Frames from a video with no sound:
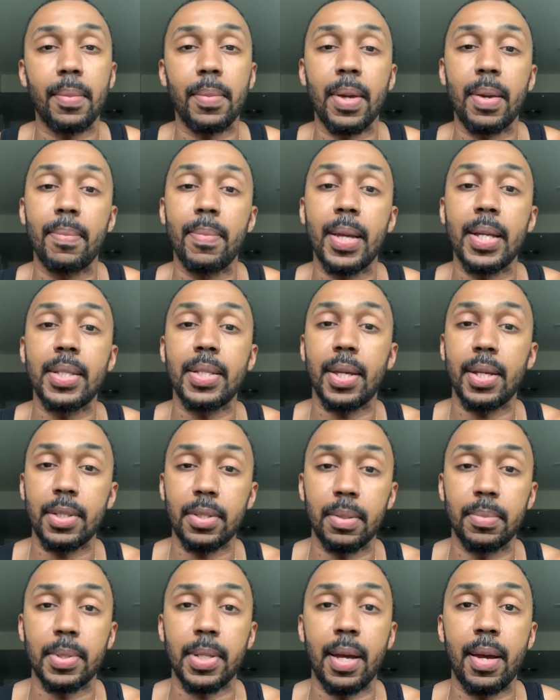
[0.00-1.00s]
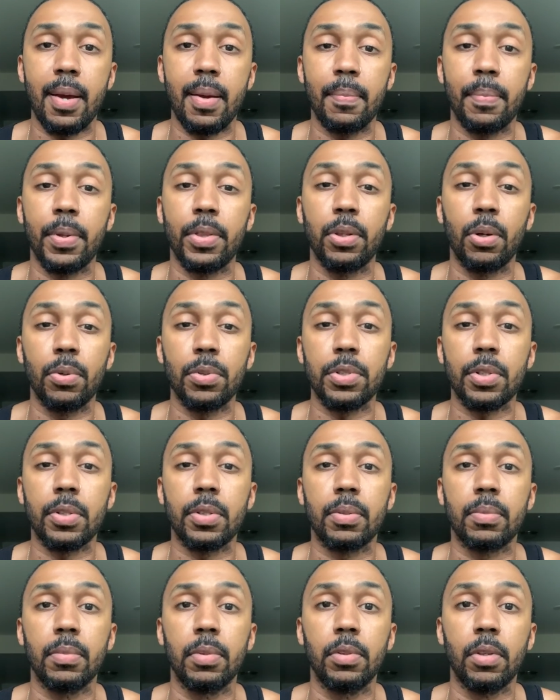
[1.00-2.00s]
It may take some time, but those are
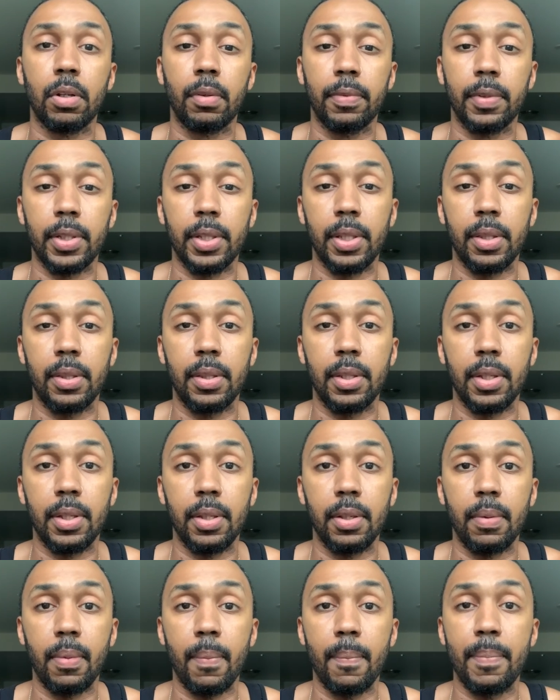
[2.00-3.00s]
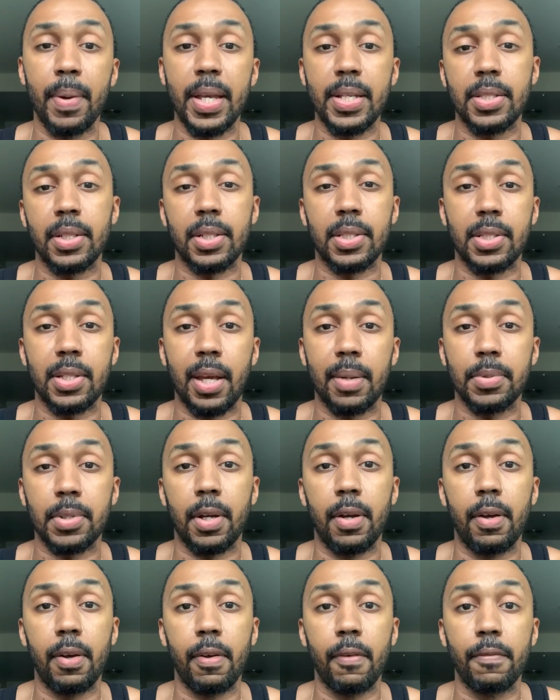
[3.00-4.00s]
literally the basic steps
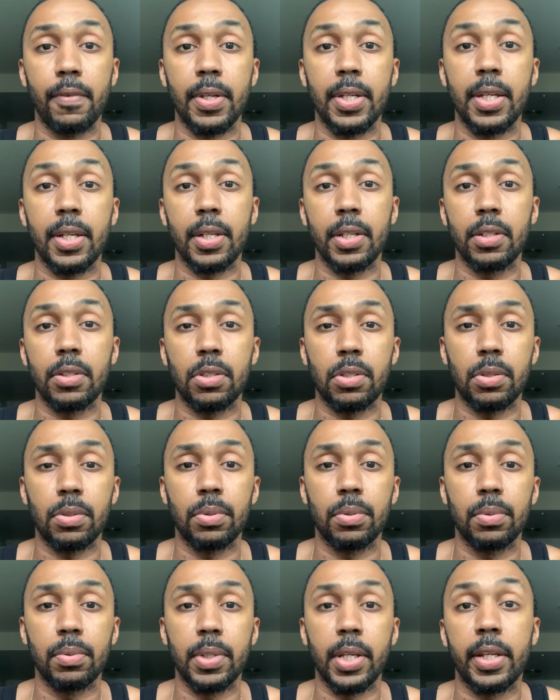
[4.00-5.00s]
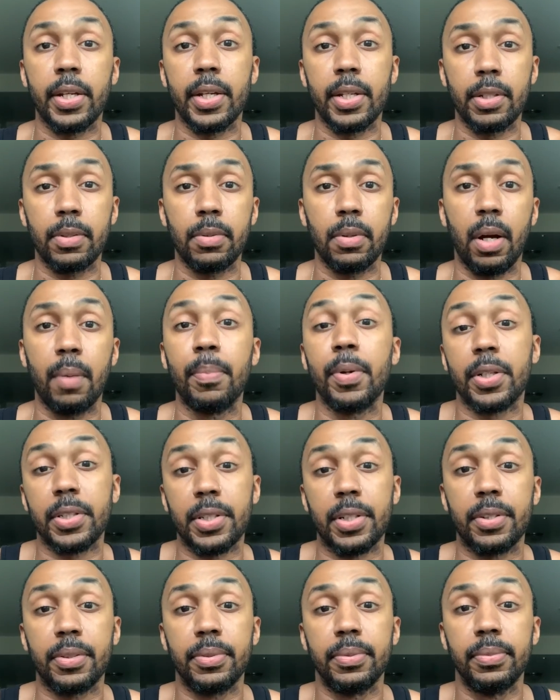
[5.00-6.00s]
of getting a book deal.